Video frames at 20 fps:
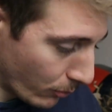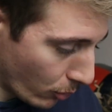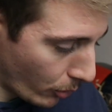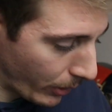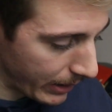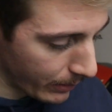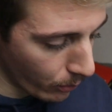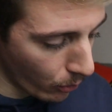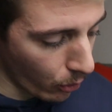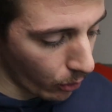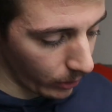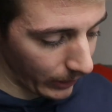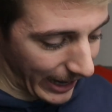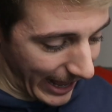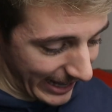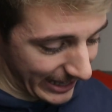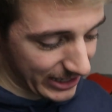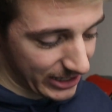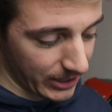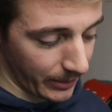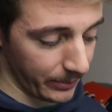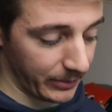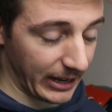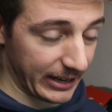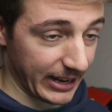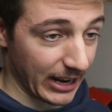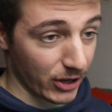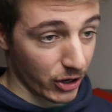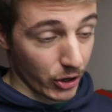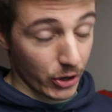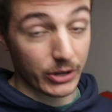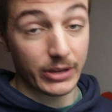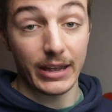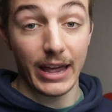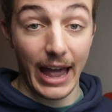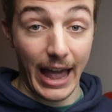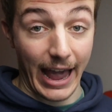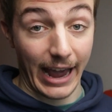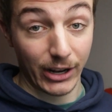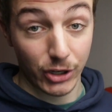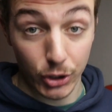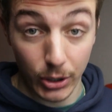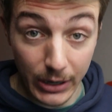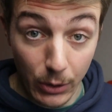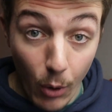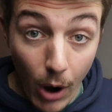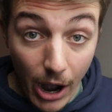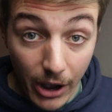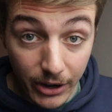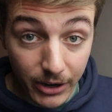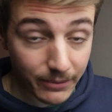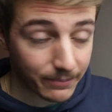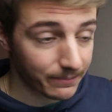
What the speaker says: more like something that could actually work.